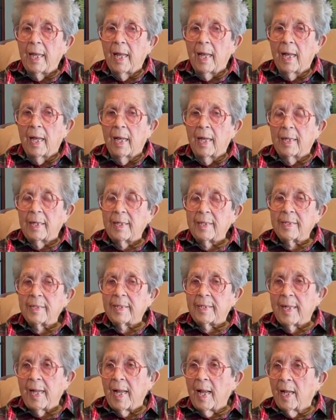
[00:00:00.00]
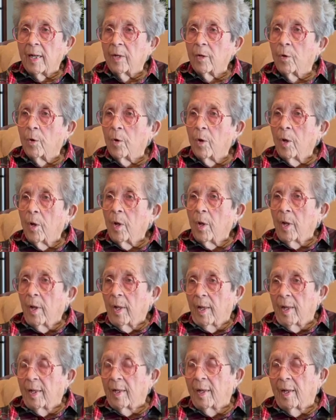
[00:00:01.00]
his dad
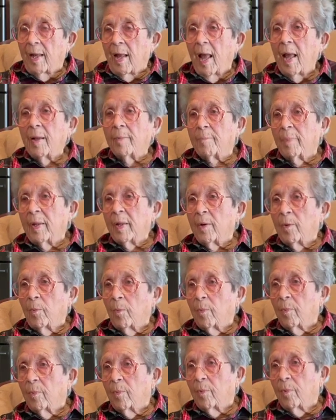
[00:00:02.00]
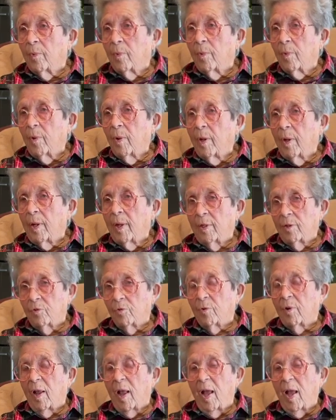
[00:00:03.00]
had been, his